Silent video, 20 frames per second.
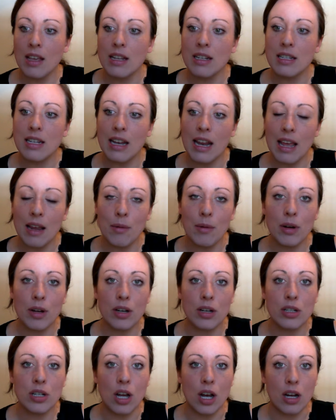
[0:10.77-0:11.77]
Today we're going
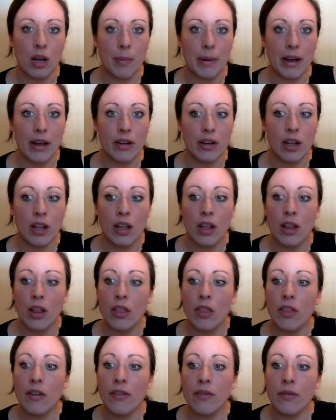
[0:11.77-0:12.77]
to talk about
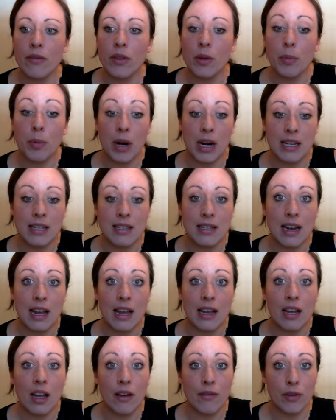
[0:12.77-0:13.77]
the price
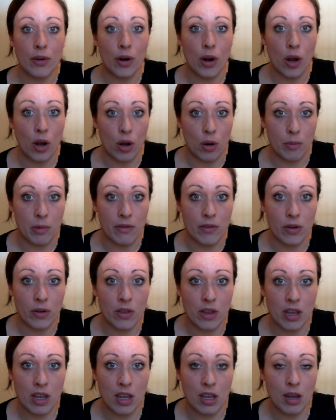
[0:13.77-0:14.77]
tag of your home. If you're
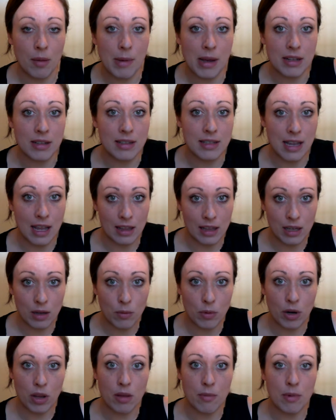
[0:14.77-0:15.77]
thinking about selling,
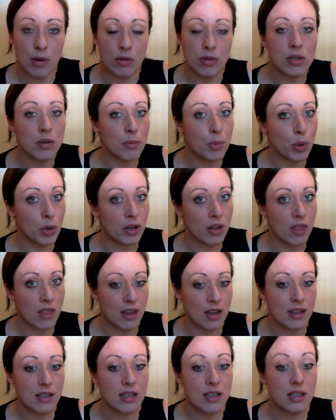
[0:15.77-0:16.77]
one of the most important
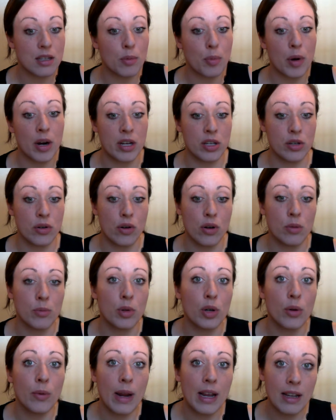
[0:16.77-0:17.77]
things is to price your home
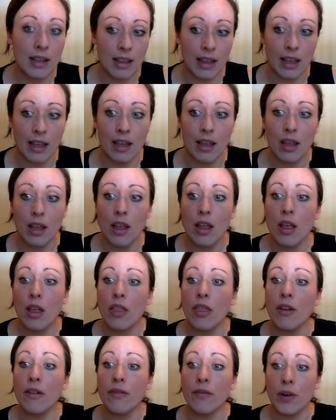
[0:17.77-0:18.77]
correctly.
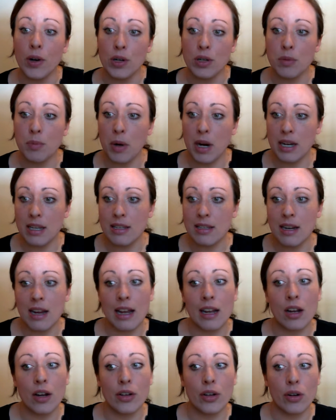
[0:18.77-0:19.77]
The first price
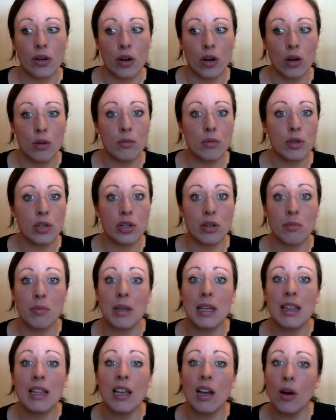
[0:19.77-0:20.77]
tag on your home should
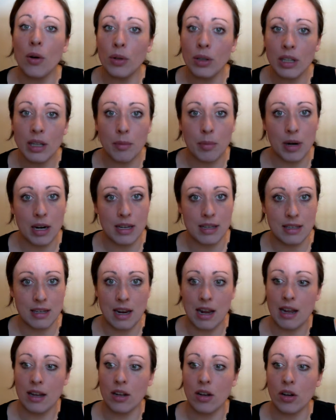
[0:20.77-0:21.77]
be the only price
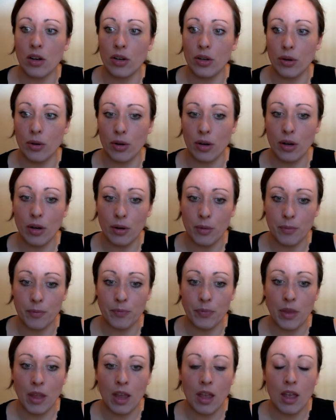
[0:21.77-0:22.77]
tag on your home.